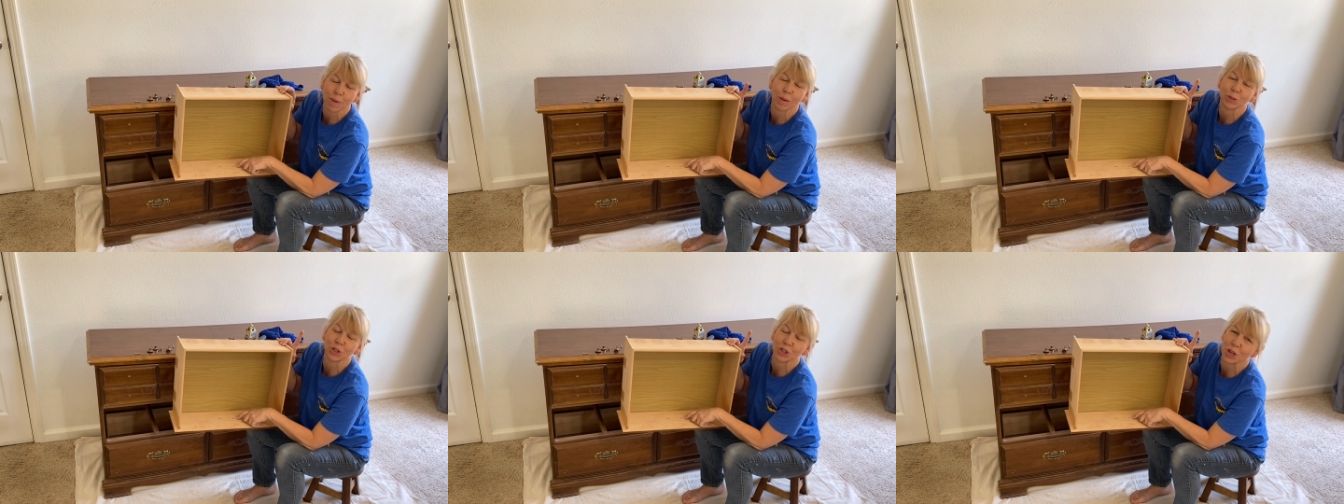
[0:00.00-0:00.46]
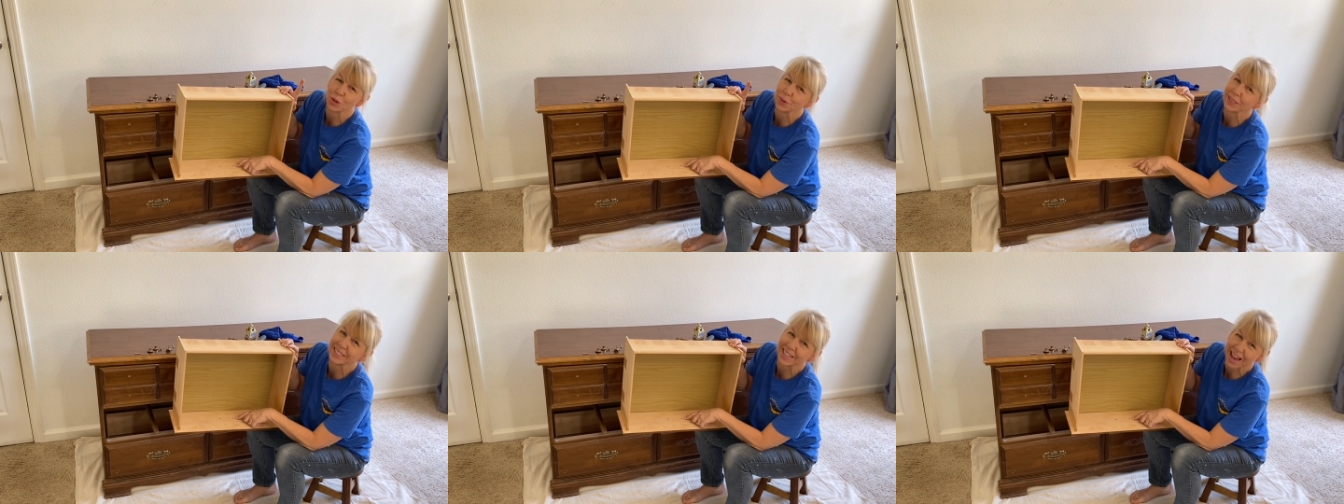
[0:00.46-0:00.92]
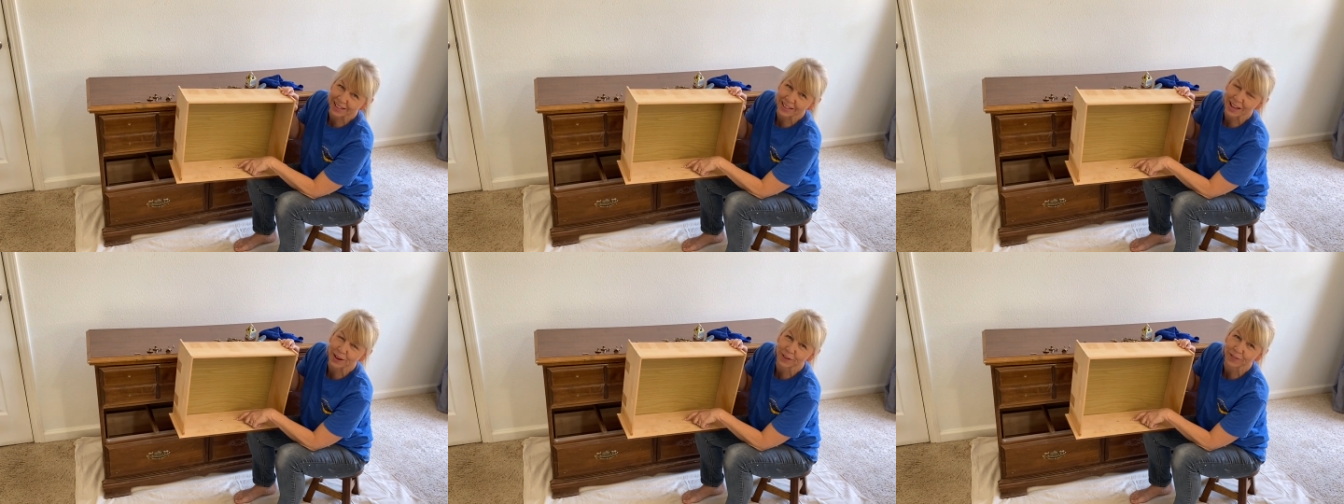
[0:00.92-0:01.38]
It will show you
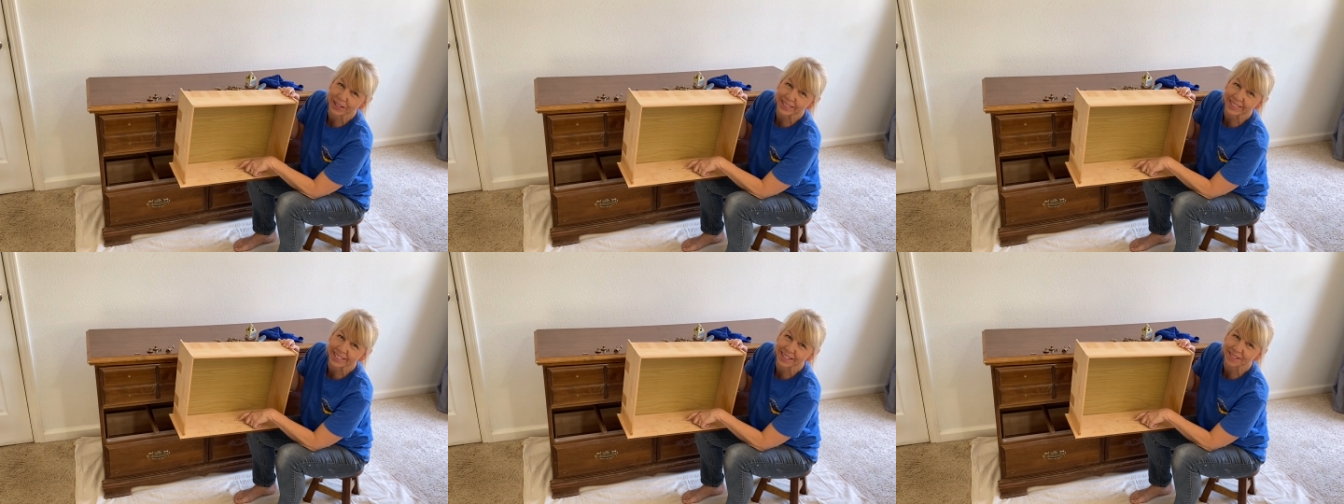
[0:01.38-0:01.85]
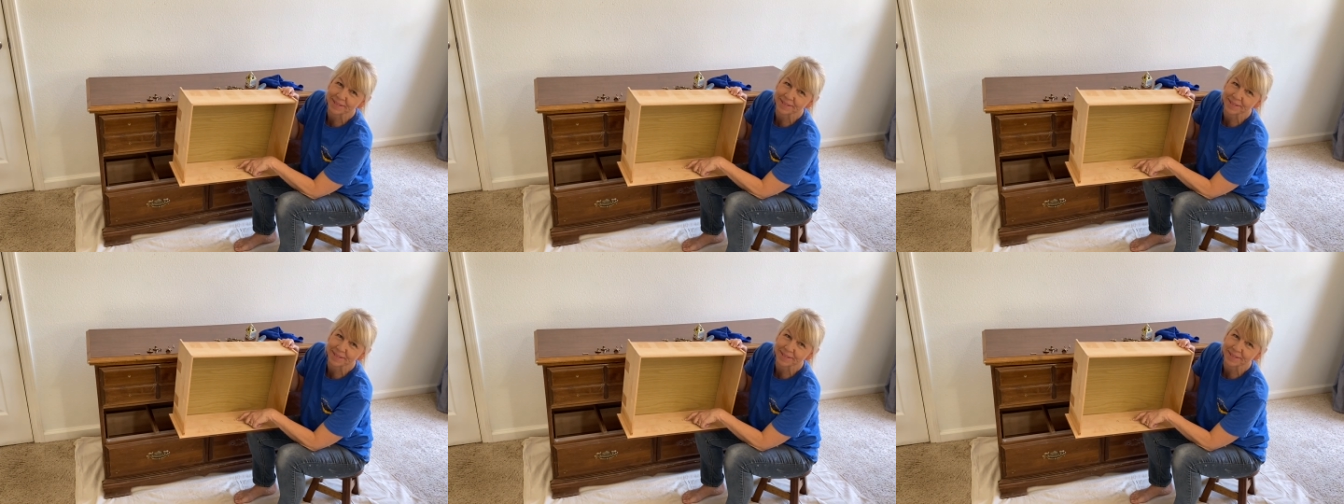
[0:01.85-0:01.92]
exactly how to fix it.